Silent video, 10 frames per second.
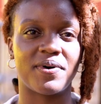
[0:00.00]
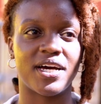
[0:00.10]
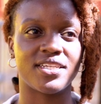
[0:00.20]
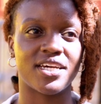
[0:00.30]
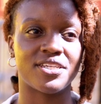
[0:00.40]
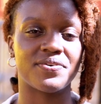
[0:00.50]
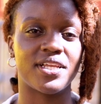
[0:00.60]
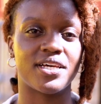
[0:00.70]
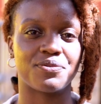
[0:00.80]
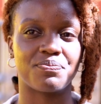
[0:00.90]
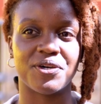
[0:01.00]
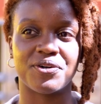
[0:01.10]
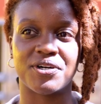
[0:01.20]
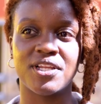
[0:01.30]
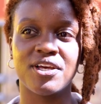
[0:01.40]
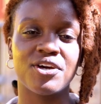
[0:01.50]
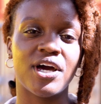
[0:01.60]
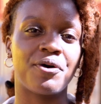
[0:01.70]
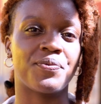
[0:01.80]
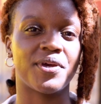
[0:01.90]
part, as well as mingle
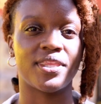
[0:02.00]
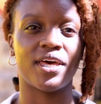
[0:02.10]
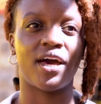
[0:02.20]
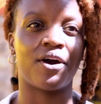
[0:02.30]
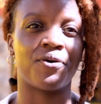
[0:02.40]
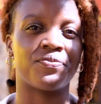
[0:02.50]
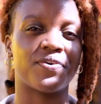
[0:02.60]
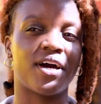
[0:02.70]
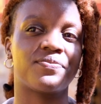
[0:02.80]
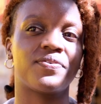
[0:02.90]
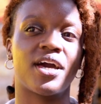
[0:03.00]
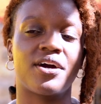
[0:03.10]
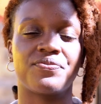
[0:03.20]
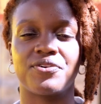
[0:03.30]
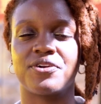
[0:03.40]
with over having a few